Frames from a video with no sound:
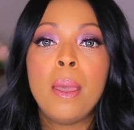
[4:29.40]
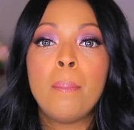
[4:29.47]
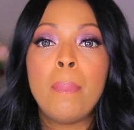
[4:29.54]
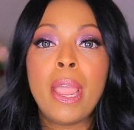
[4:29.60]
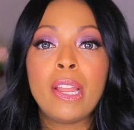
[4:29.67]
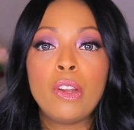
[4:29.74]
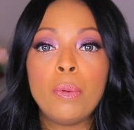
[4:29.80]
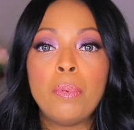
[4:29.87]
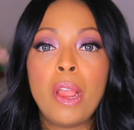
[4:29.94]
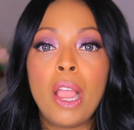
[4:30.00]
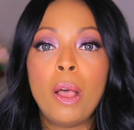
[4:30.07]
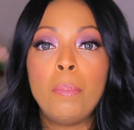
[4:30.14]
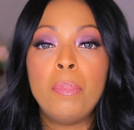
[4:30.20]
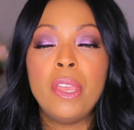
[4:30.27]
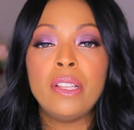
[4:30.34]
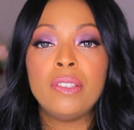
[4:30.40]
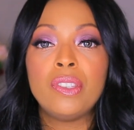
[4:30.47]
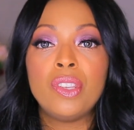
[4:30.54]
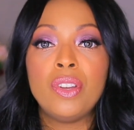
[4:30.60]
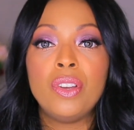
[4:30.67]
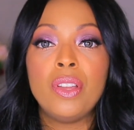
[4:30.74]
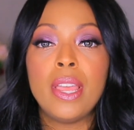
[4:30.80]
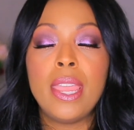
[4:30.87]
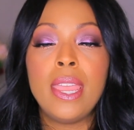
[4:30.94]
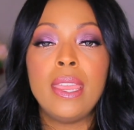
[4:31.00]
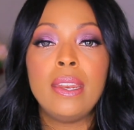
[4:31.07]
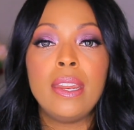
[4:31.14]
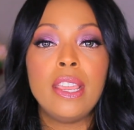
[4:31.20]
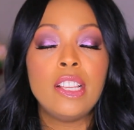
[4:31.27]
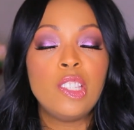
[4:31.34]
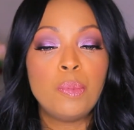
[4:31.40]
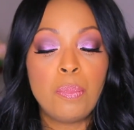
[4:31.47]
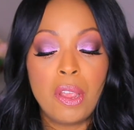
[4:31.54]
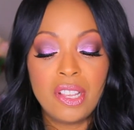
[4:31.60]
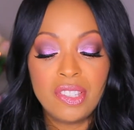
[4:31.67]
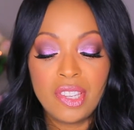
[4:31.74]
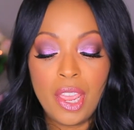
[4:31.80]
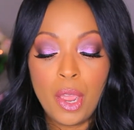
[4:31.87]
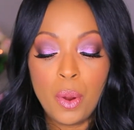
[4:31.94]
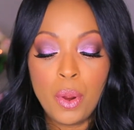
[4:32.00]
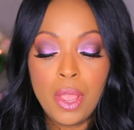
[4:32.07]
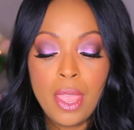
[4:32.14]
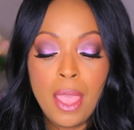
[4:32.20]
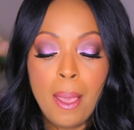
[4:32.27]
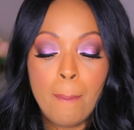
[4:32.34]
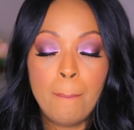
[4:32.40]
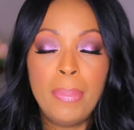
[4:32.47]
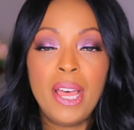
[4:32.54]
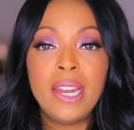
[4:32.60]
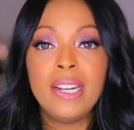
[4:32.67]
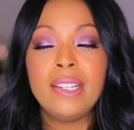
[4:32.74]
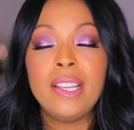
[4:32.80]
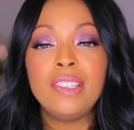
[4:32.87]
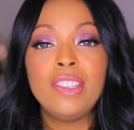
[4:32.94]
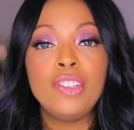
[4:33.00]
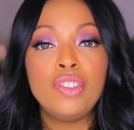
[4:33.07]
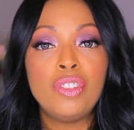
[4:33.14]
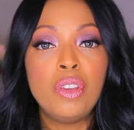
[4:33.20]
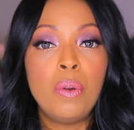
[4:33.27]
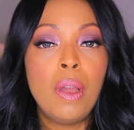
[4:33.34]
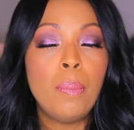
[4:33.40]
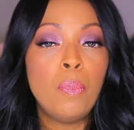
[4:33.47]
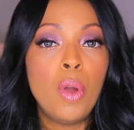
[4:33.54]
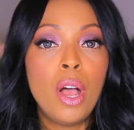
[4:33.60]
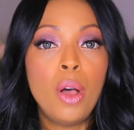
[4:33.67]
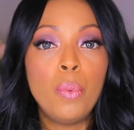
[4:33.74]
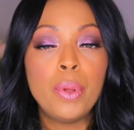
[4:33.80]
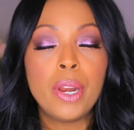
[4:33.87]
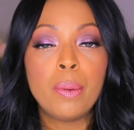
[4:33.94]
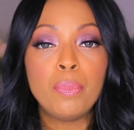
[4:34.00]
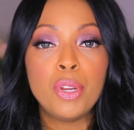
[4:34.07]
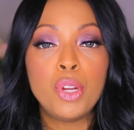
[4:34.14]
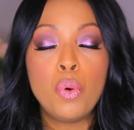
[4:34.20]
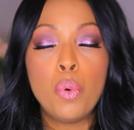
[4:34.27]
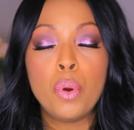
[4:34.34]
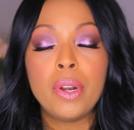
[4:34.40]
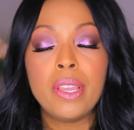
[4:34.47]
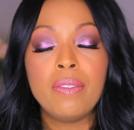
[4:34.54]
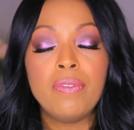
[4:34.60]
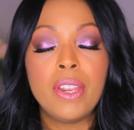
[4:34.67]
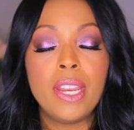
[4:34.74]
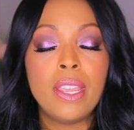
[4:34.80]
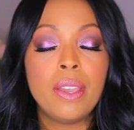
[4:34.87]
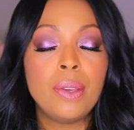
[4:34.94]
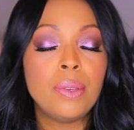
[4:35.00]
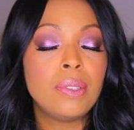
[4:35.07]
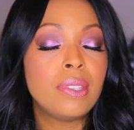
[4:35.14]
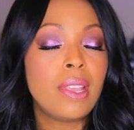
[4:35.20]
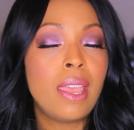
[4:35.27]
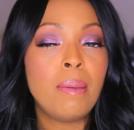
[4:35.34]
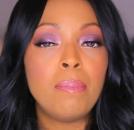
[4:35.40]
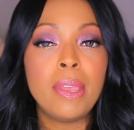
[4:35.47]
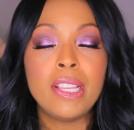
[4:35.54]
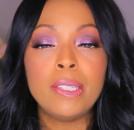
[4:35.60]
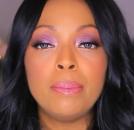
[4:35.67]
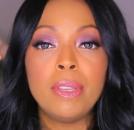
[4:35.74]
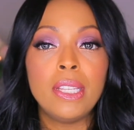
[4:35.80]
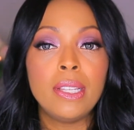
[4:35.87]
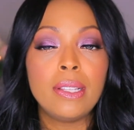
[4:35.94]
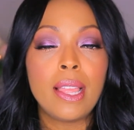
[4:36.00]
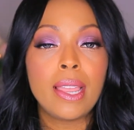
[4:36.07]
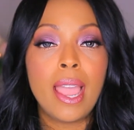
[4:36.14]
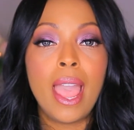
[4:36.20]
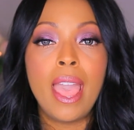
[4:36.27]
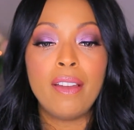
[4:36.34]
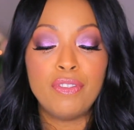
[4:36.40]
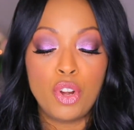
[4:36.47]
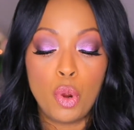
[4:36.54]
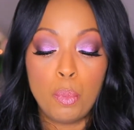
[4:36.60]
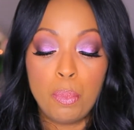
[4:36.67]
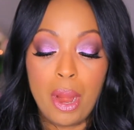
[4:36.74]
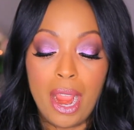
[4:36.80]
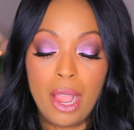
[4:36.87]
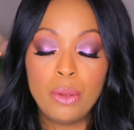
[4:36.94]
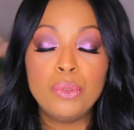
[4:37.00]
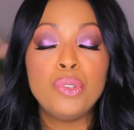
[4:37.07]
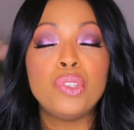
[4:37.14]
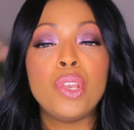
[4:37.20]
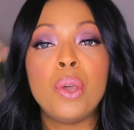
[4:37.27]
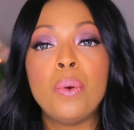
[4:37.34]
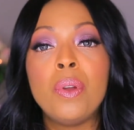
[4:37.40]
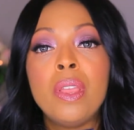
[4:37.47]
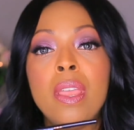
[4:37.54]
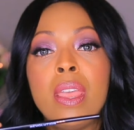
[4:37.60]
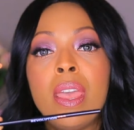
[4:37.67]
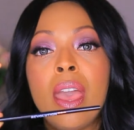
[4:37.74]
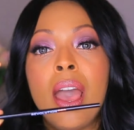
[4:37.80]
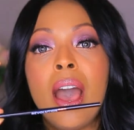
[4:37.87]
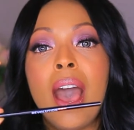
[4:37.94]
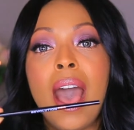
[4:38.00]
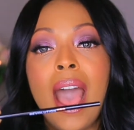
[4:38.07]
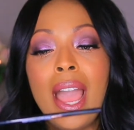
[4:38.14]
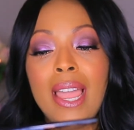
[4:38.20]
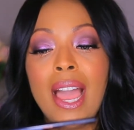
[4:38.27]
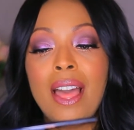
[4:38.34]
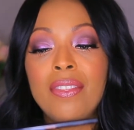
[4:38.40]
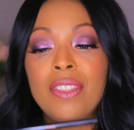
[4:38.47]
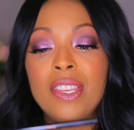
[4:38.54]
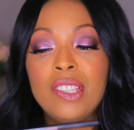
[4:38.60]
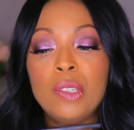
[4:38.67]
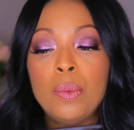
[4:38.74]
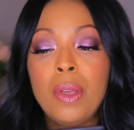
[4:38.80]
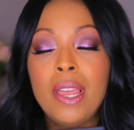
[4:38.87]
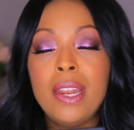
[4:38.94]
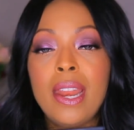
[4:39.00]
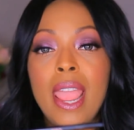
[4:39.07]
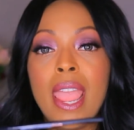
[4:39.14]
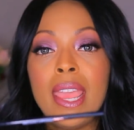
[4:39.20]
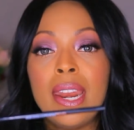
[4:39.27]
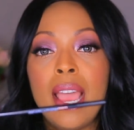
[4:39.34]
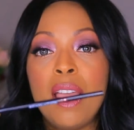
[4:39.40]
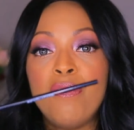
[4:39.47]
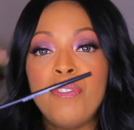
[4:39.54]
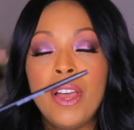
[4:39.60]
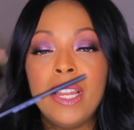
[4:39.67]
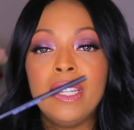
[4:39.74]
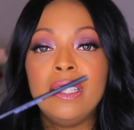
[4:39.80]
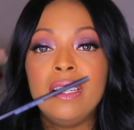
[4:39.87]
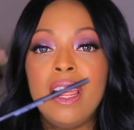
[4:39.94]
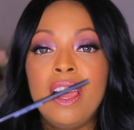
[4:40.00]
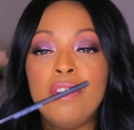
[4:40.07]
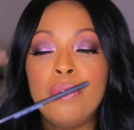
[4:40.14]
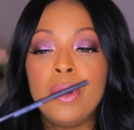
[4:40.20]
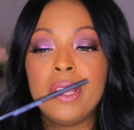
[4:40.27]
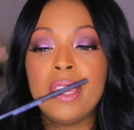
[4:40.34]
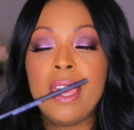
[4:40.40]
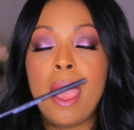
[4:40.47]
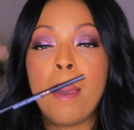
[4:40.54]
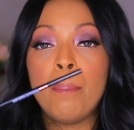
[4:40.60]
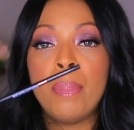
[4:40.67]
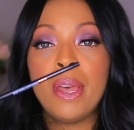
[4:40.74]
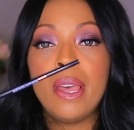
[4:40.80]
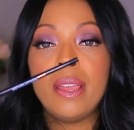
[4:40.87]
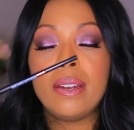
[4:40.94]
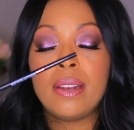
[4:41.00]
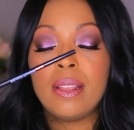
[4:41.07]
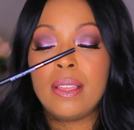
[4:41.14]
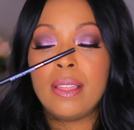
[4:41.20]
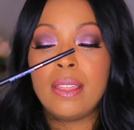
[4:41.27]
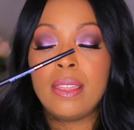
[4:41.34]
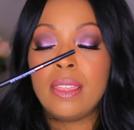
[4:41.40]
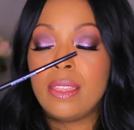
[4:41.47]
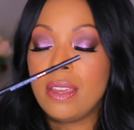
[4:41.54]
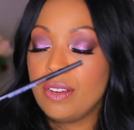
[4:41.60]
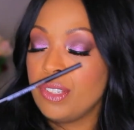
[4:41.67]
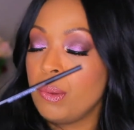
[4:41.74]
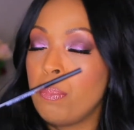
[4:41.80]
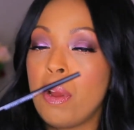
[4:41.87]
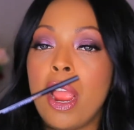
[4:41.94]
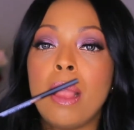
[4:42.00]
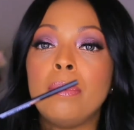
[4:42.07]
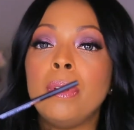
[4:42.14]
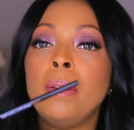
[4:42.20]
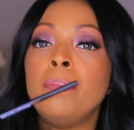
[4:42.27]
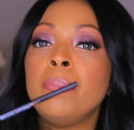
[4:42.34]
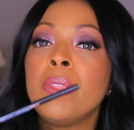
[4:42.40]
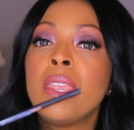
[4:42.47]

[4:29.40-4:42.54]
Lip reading: Microbrow Pencil in Espresso, but it doesn't show up well when I'm recording videos. It makes me look like I have no brows. So I got this one and I fell in love with it, but there's a problem.